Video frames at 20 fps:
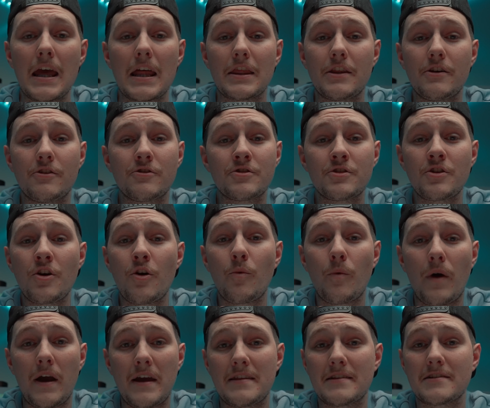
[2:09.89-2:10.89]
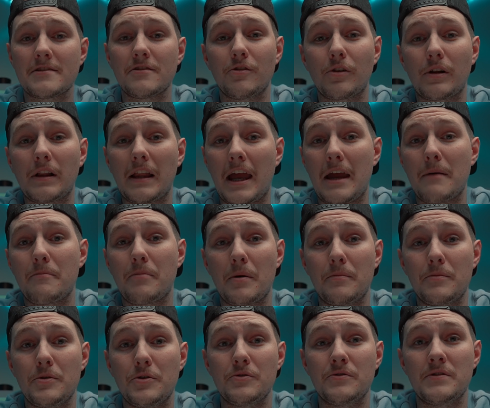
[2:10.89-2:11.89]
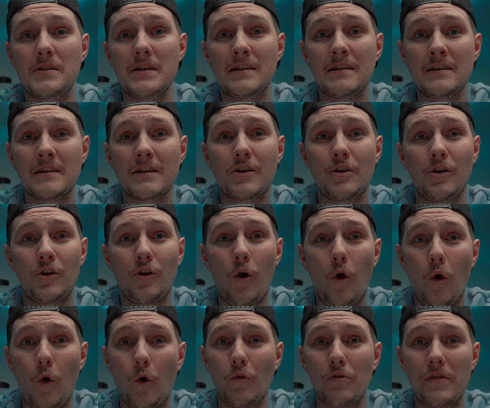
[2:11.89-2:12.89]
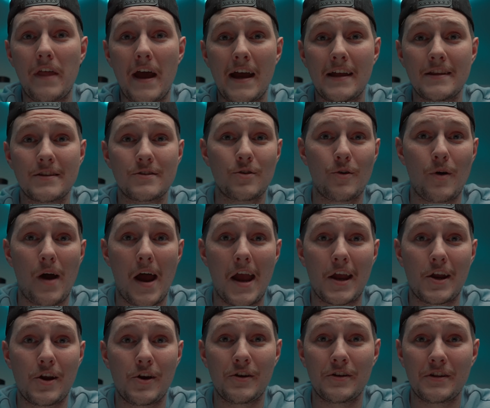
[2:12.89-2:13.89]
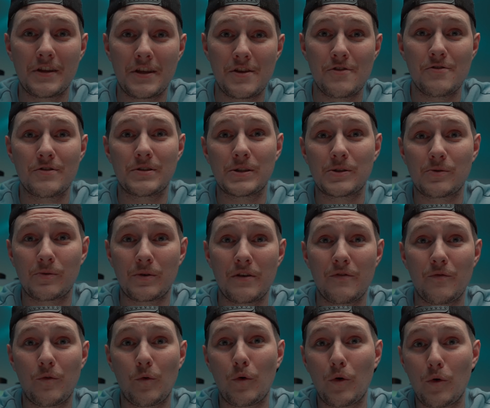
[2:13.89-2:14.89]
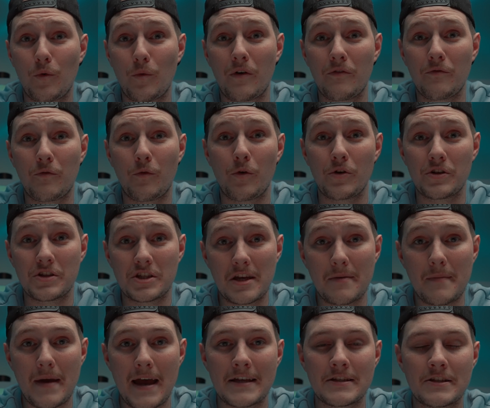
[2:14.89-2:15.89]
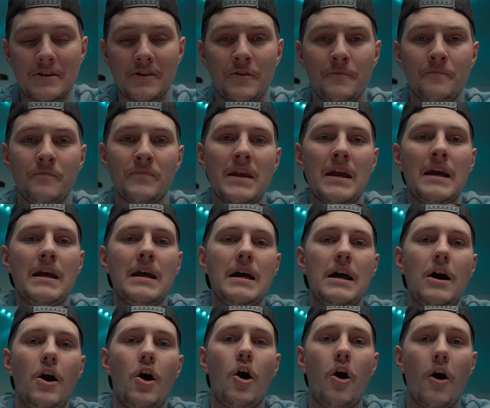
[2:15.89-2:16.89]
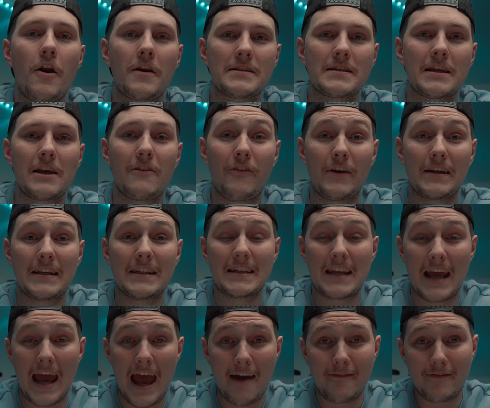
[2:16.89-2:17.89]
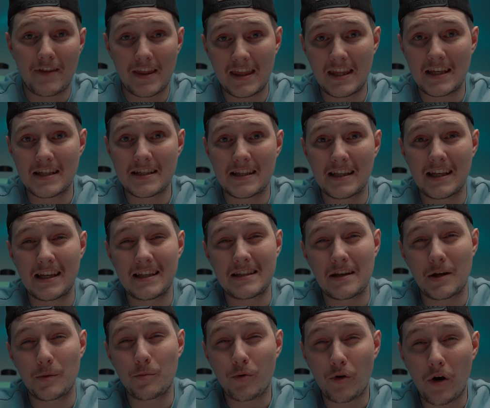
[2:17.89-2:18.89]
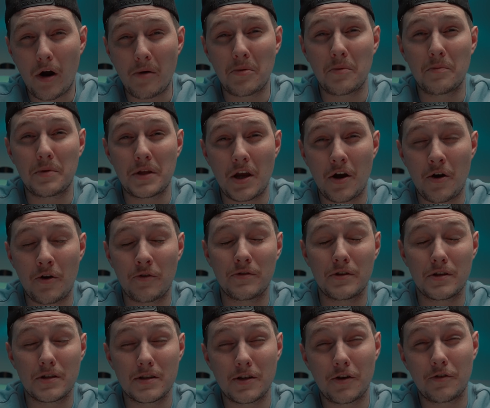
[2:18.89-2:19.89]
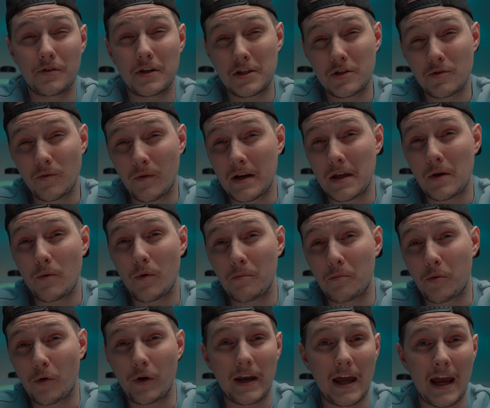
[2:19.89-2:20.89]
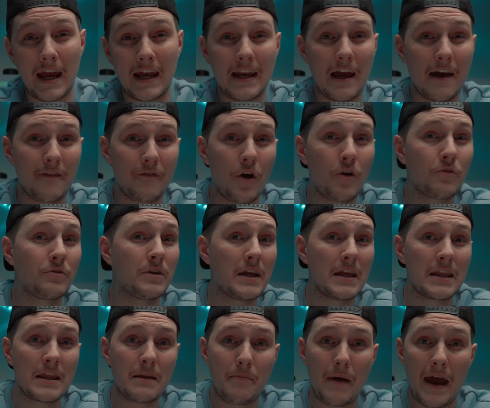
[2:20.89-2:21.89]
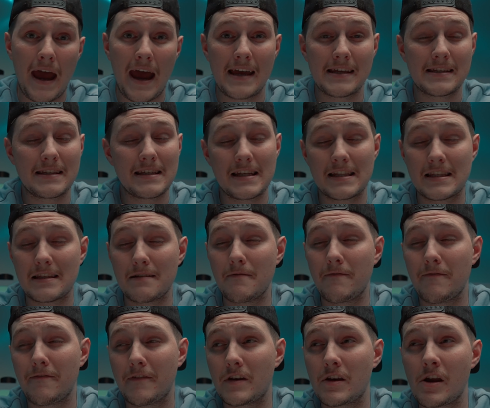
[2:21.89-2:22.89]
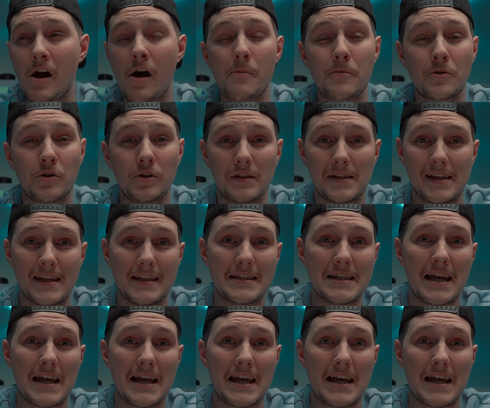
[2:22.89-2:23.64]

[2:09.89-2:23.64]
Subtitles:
There's no way this little clamp I'm using could hold that, so I currently use the 24-14 G Master. Honestly, if I didn't have this lens, I'd probably own the Sony 1.8. I've owned it in the past. It's a phenomenal lens.